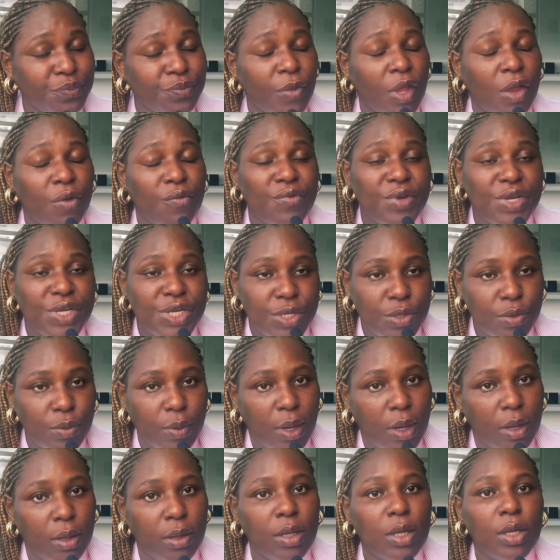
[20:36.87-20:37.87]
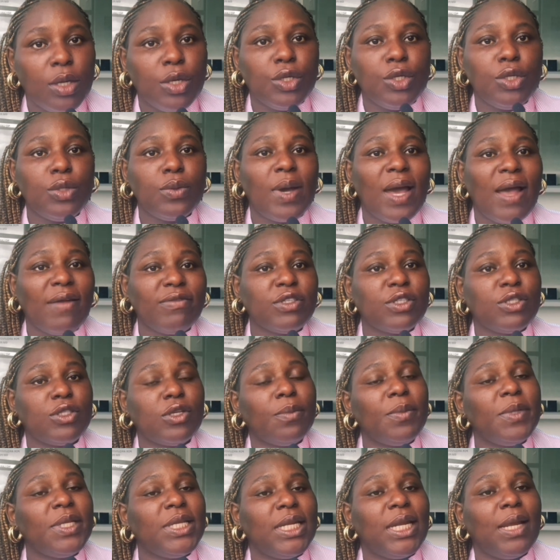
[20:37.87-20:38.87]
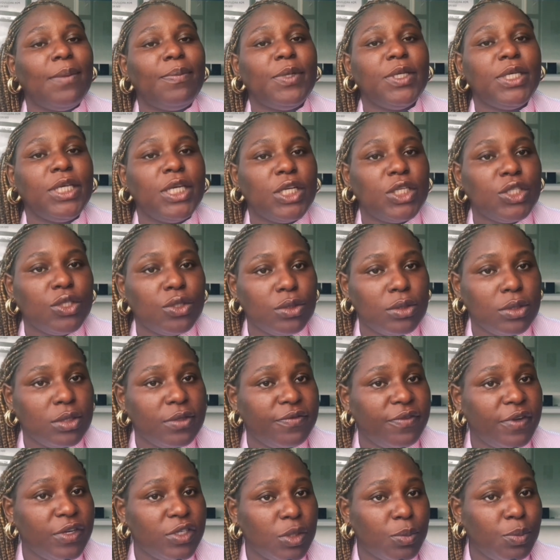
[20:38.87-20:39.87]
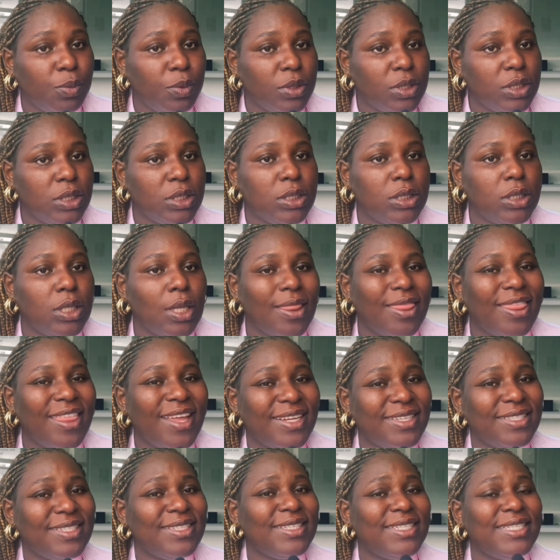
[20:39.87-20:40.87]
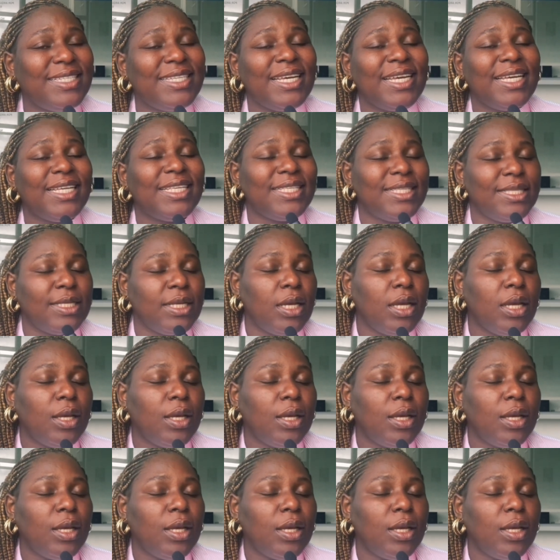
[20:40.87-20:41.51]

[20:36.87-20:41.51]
renewal, you have to submit an application to the federal police 30 days